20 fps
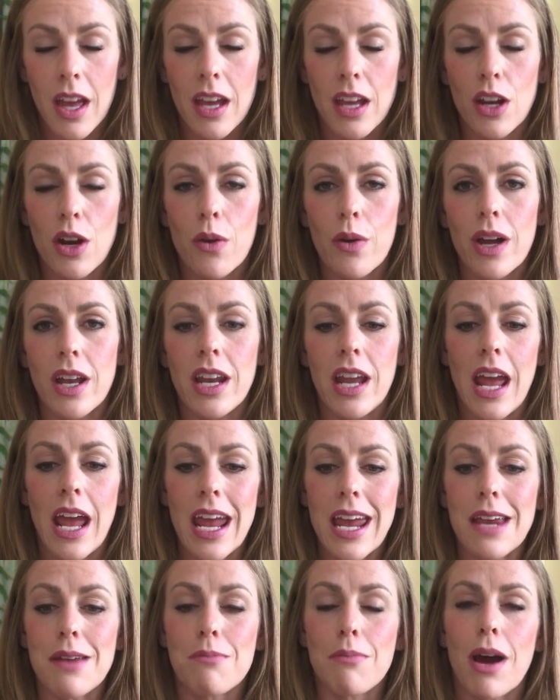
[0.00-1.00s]
In
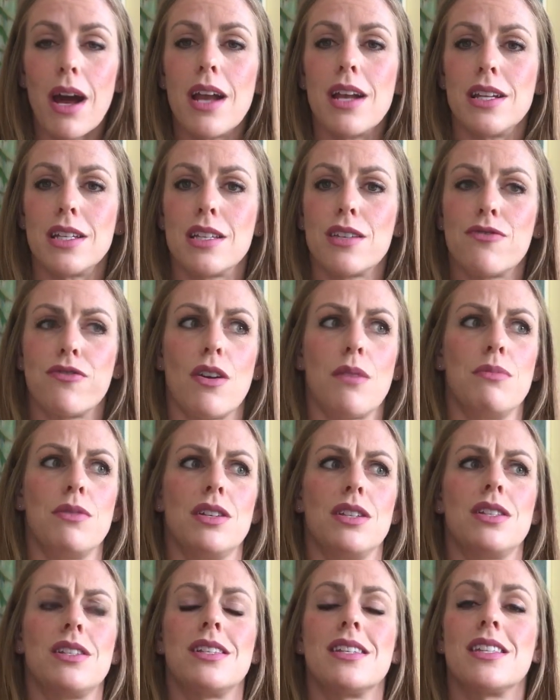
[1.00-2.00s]
8 months from
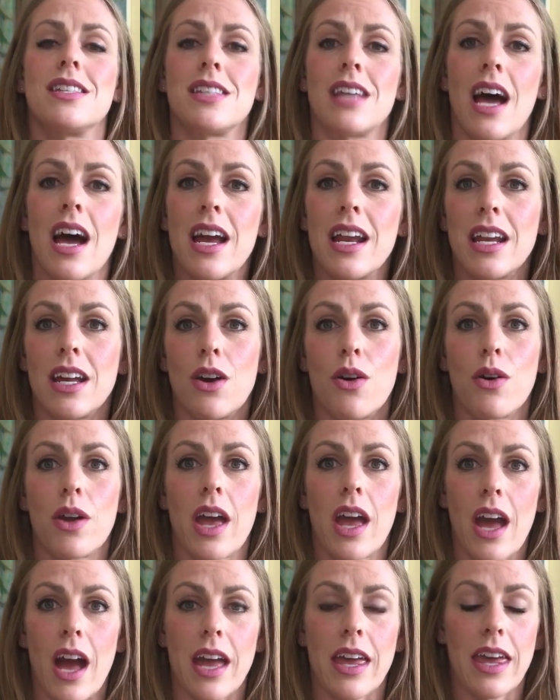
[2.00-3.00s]
just deciding,
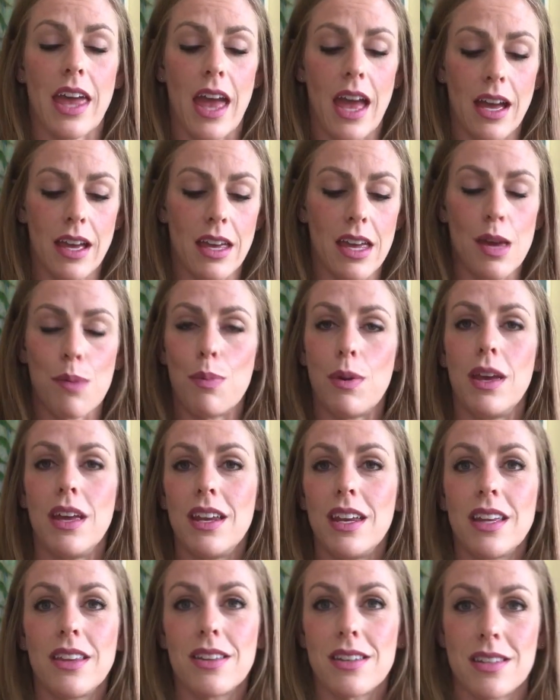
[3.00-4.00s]
okay, I can't keep
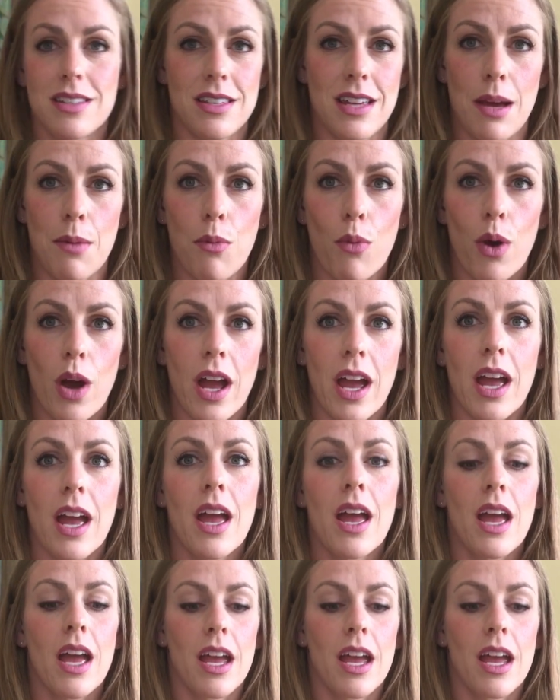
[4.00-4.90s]
eating the same way.